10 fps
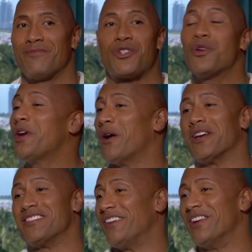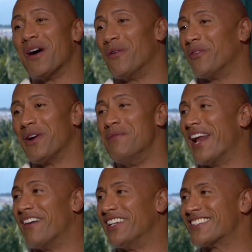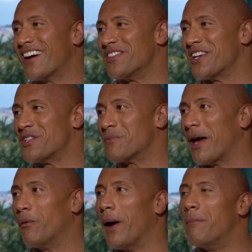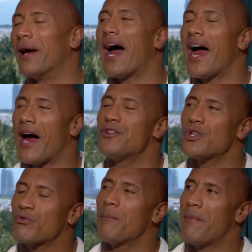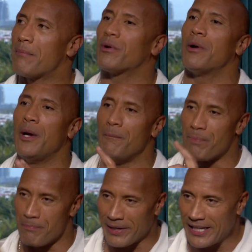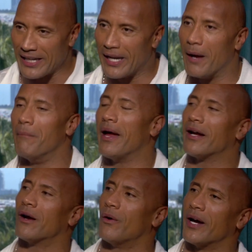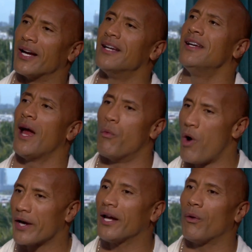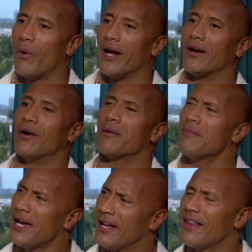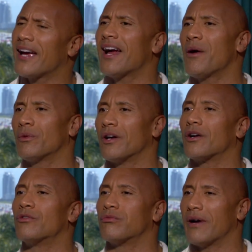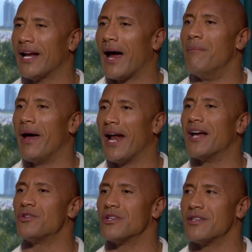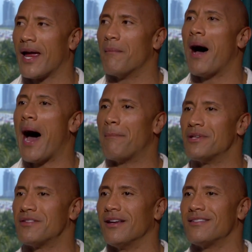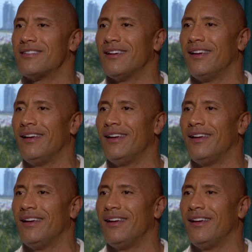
Studio doesn't even know. We've been having these conversations, by the way. But I just remember meeting him and walking away going, man, that guy would look great, I bet, as Shazam opposite.